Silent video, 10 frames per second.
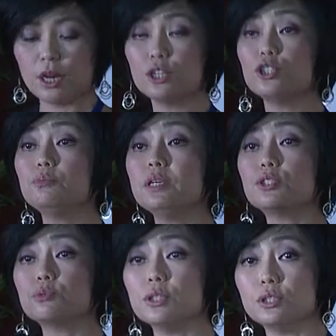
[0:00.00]
should be
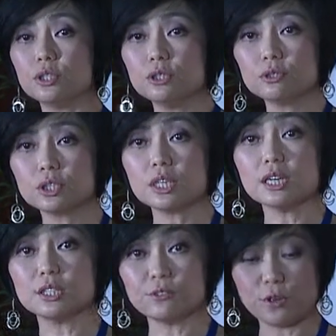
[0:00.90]
to reduce
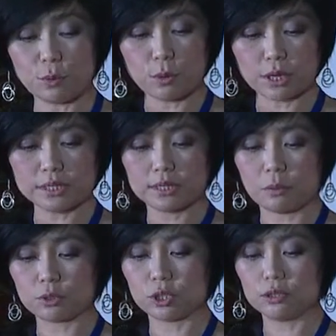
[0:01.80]
its fuel
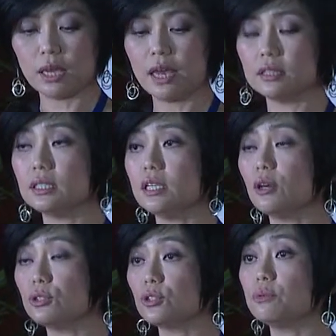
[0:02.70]
consumption and C
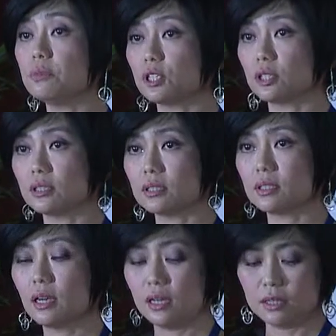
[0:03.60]
O two
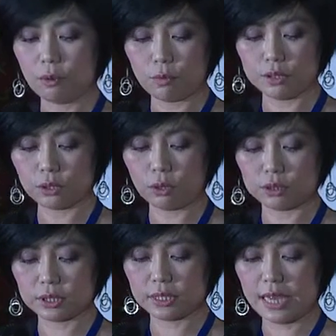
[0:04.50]
emissions that
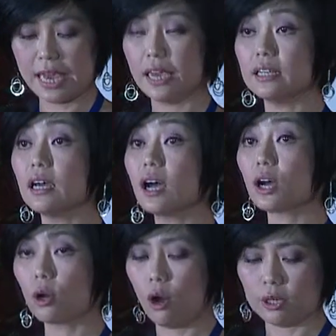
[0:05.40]
results in
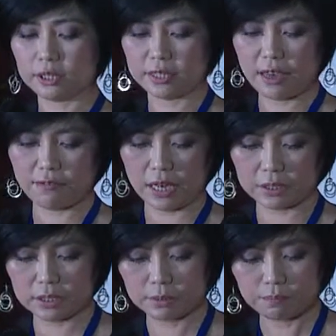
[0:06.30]
cost
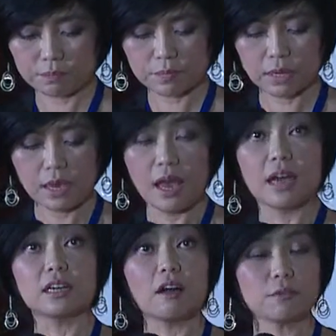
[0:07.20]
savings.
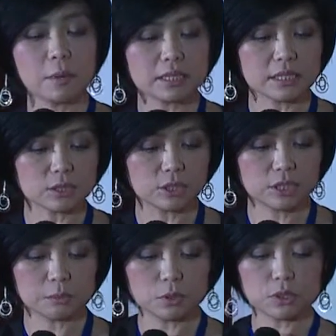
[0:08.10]
Governments and
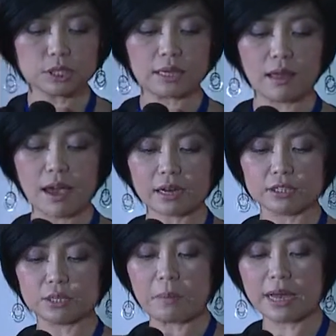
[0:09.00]
consumers alike
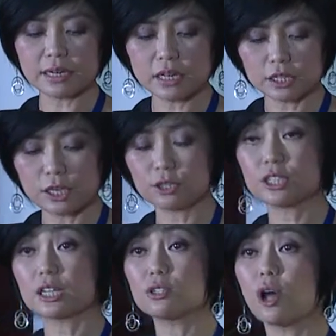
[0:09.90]
are demanding cleaner
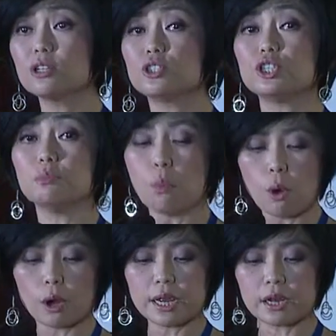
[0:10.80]
technology,
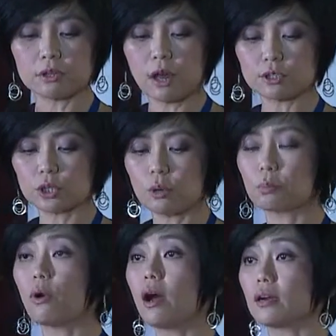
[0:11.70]
more ecological
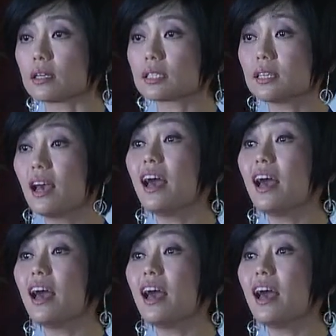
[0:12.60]
products,